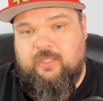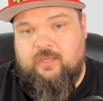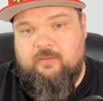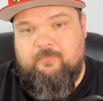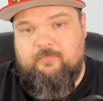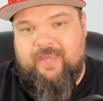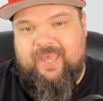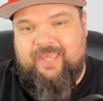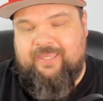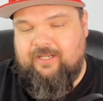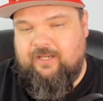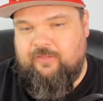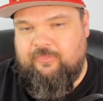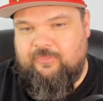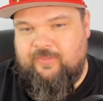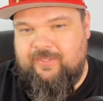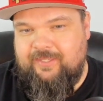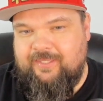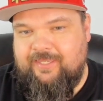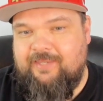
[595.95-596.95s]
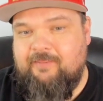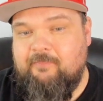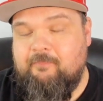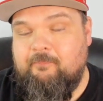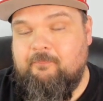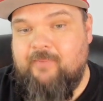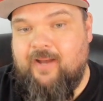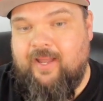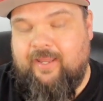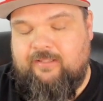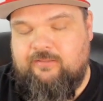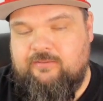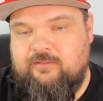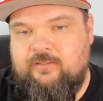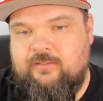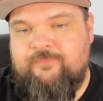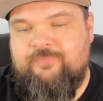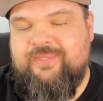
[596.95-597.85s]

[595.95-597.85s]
come back, and I think he might,